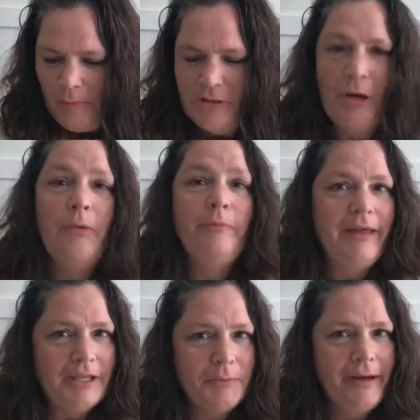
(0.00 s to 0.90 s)
So
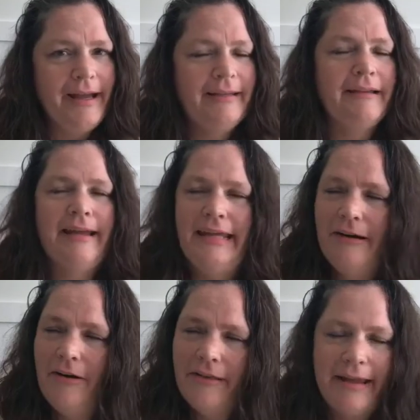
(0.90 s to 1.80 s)
that's why I
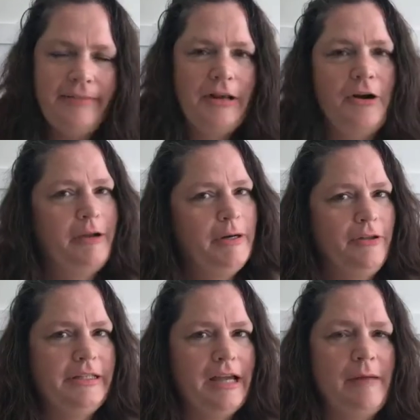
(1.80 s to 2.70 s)
get that argument
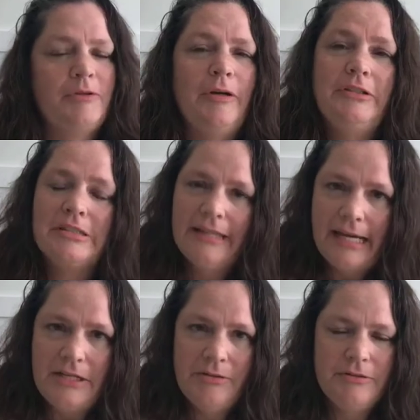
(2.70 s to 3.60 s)
all the time. So I just
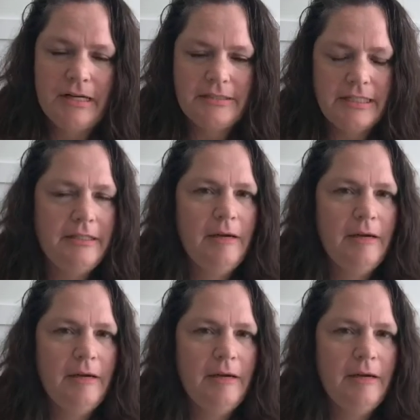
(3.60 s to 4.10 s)
like to address it.